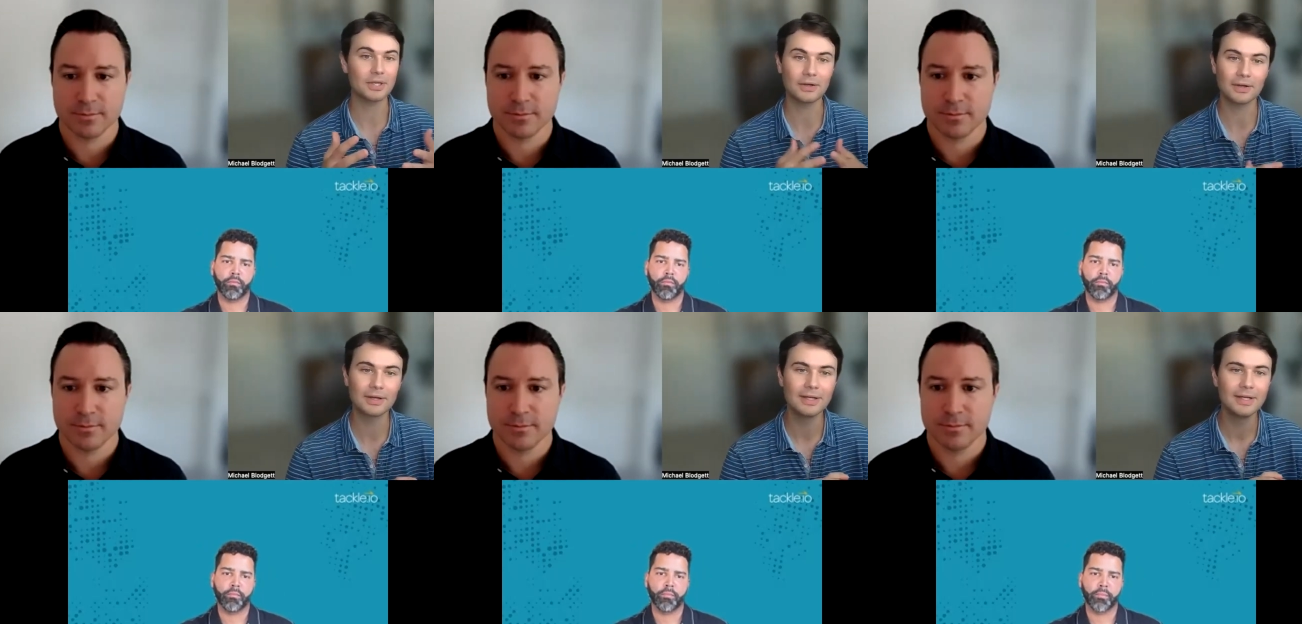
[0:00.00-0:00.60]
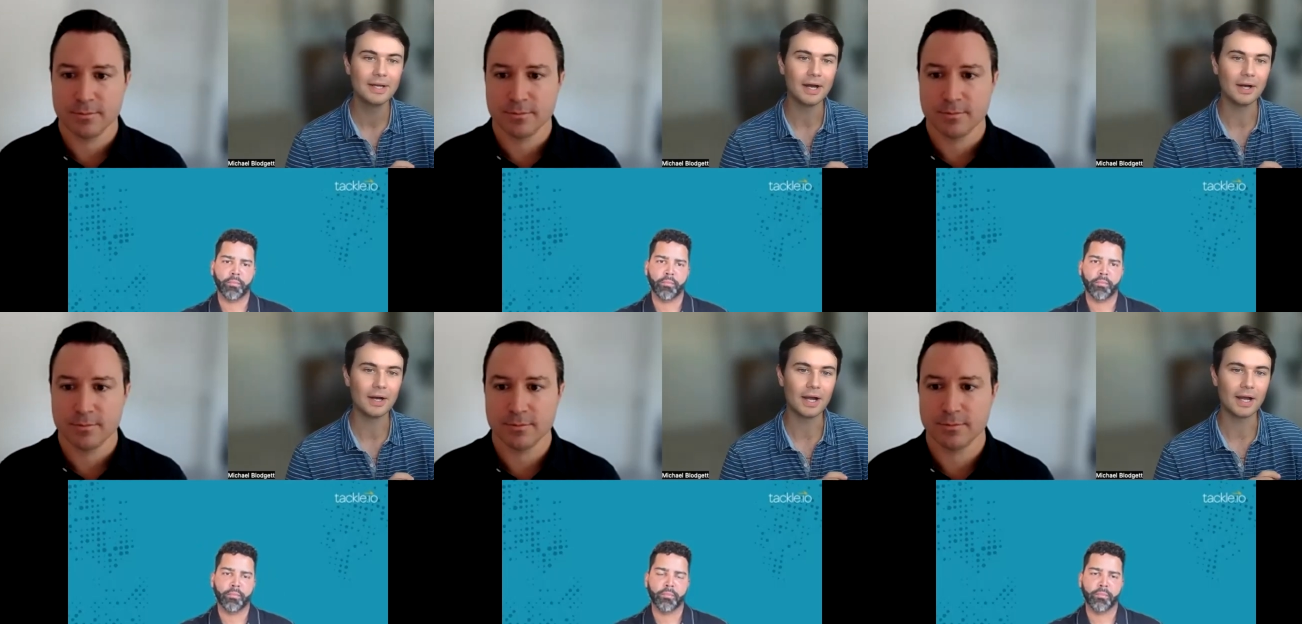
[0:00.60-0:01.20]
Speaker 1: here
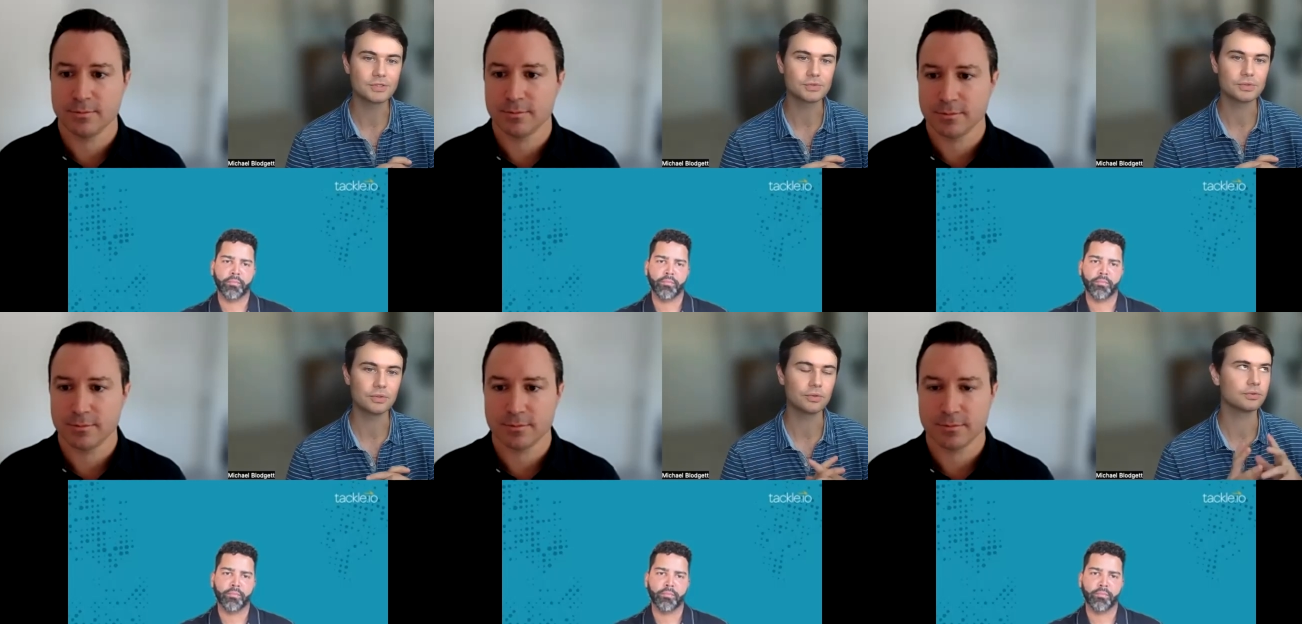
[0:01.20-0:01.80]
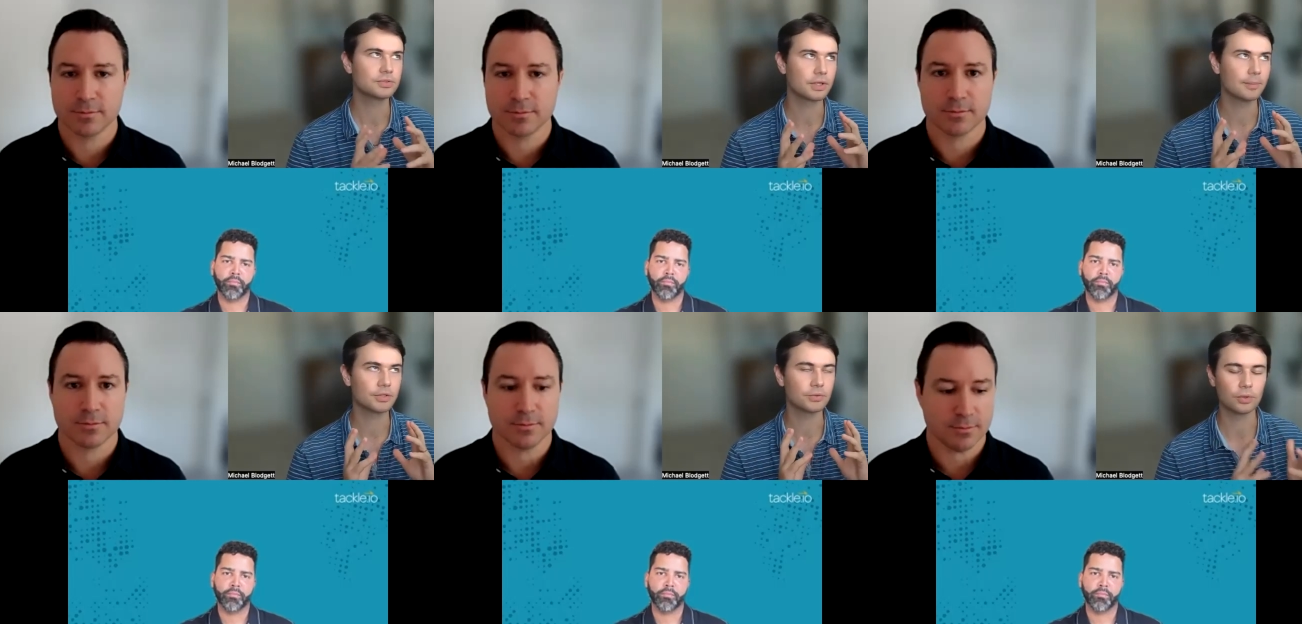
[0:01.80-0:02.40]
uh, as the, the,
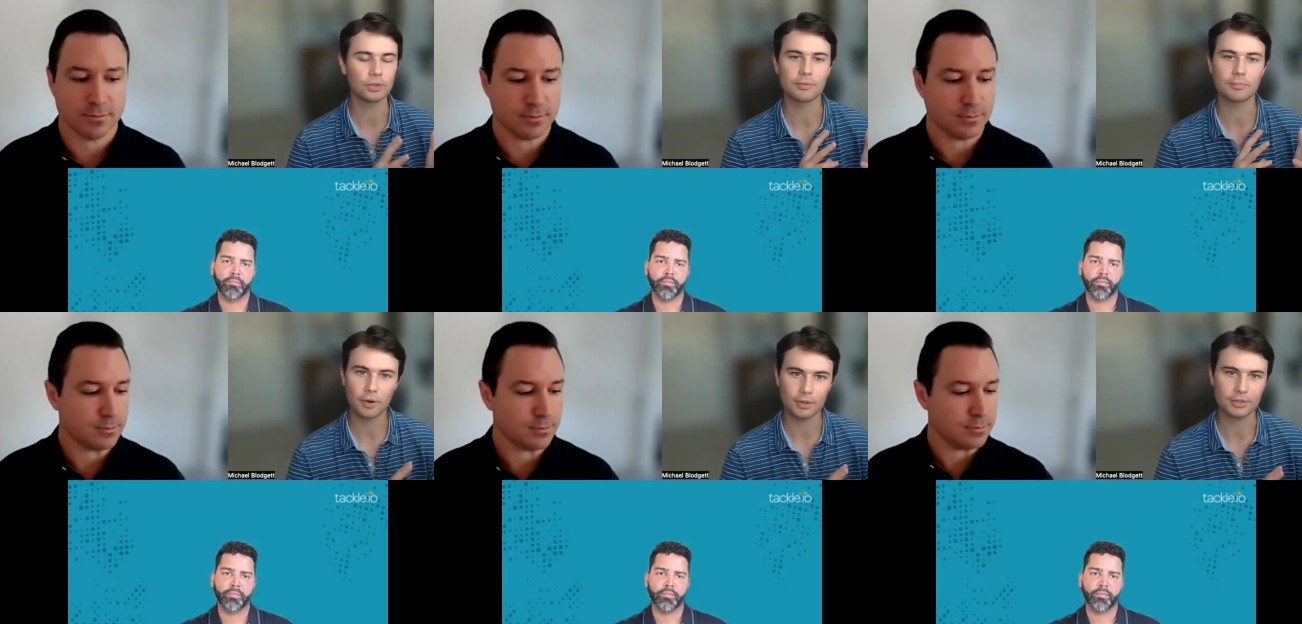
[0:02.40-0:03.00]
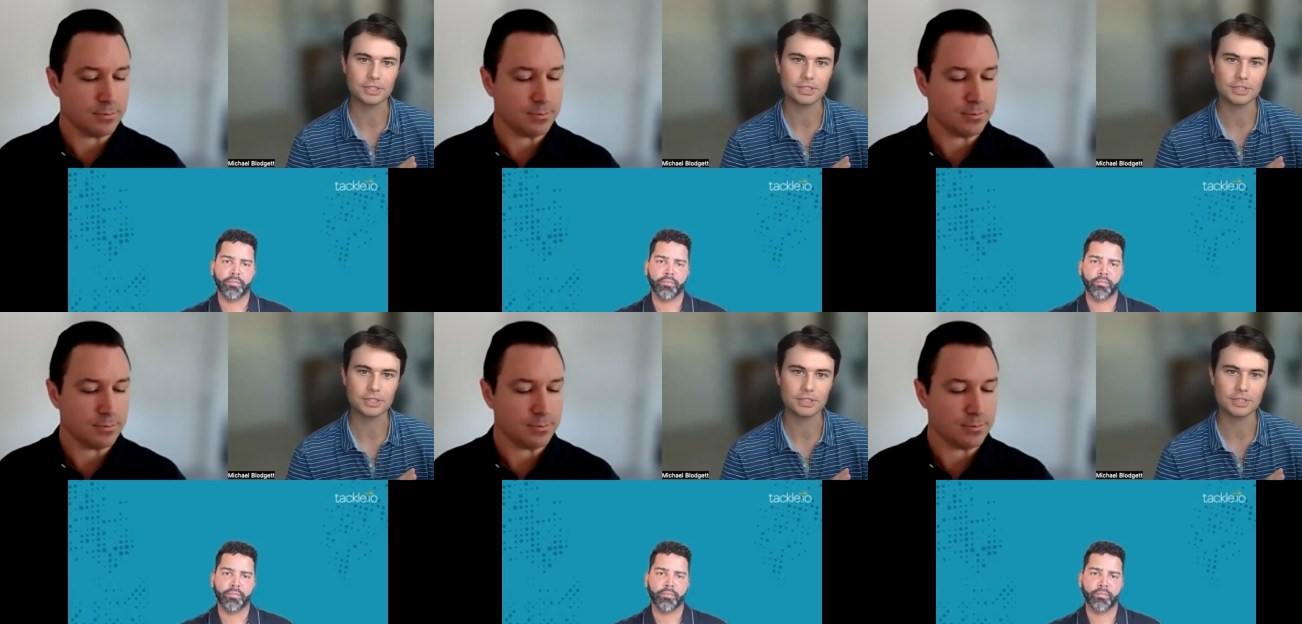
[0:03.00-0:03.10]
talking about the role of the partner